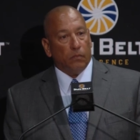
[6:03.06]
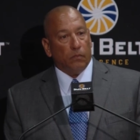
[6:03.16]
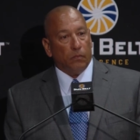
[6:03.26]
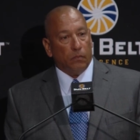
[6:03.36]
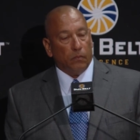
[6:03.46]

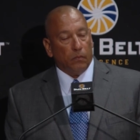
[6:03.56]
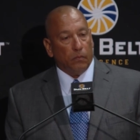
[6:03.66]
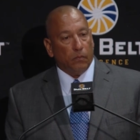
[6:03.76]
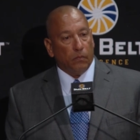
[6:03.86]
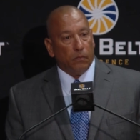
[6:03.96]
into
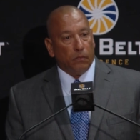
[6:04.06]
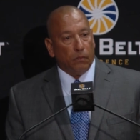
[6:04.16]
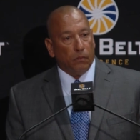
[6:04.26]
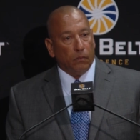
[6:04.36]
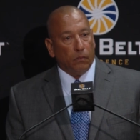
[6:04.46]
uh, a new
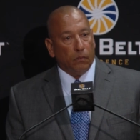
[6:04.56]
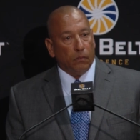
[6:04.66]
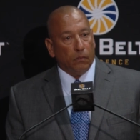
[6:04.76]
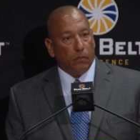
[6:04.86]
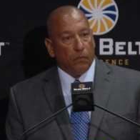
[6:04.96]
home
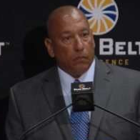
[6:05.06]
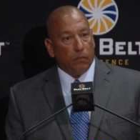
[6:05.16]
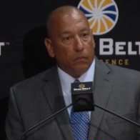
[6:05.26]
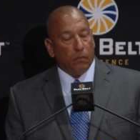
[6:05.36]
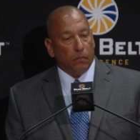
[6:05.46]
stadium
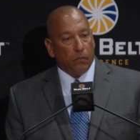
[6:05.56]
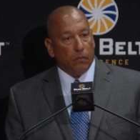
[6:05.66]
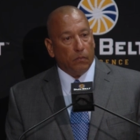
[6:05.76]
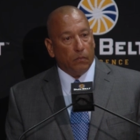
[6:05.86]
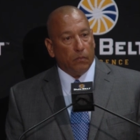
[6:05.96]
for the,
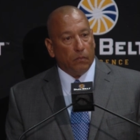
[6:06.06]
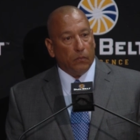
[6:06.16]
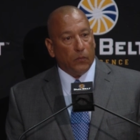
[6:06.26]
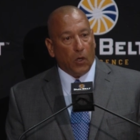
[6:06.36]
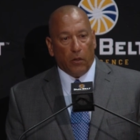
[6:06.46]
the Panthers?
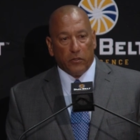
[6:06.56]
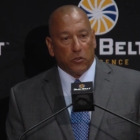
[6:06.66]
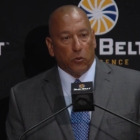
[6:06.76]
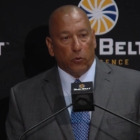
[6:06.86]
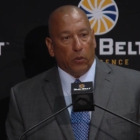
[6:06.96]
Oh, no,
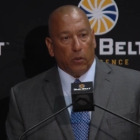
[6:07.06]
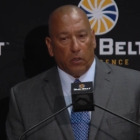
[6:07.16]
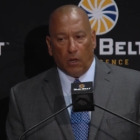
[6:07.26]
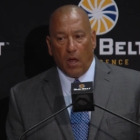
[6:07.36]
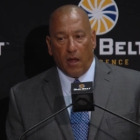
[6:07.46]
there's a
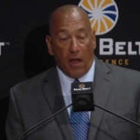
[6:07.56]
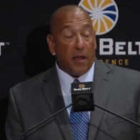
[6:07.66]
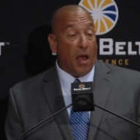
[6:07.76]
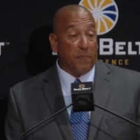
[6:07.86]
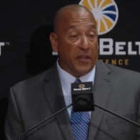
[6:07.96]
lot.
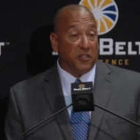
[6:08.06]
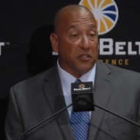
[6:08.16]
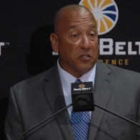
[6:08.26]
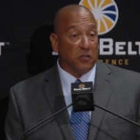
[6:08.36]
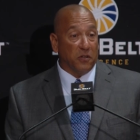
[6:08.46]
I, I pay
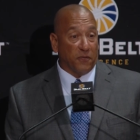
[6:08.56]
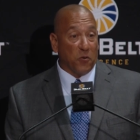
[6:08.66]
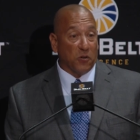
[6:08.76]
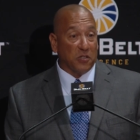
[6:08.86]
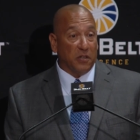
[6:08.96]
attention to it. Of
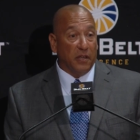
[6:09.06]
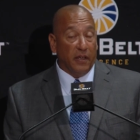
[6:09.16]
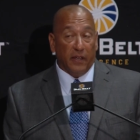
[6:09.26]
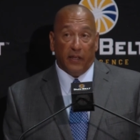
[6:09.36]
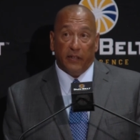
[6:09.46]
course, it
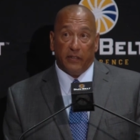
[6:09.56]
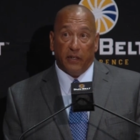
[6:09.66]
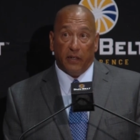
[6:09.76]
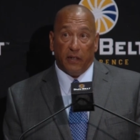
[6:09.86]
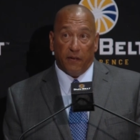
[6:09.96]
it
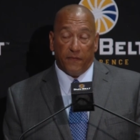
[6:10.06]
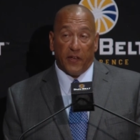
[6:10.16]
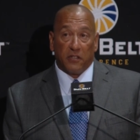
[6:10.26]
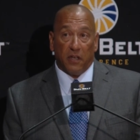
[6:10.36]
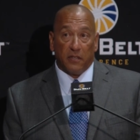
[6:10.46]
uh,
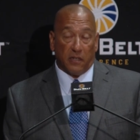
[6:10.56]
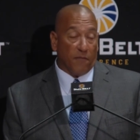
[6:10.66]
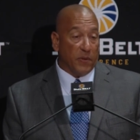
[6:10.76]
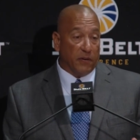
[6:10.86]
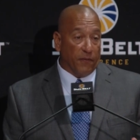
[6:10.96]
affects us, and
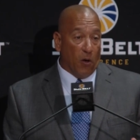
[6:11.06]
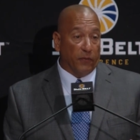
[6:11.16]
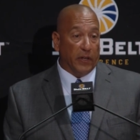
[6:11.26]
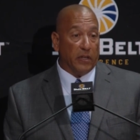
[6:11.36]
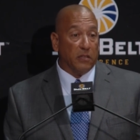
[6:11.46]
I've been
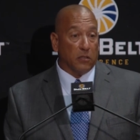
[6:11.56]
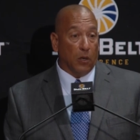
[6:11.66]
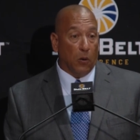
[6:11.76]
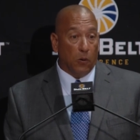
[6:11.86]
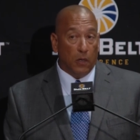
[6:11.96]
involved in it.
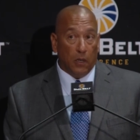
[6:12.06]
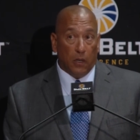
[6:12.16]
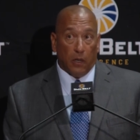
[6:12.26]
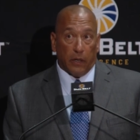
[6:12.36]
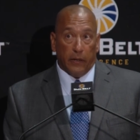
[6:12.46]
So,
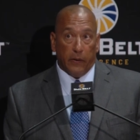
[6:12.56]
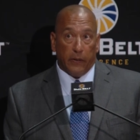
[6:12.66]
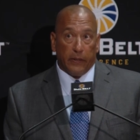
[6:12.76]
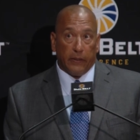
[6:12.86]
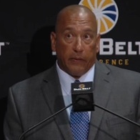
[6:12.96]
you know, uh,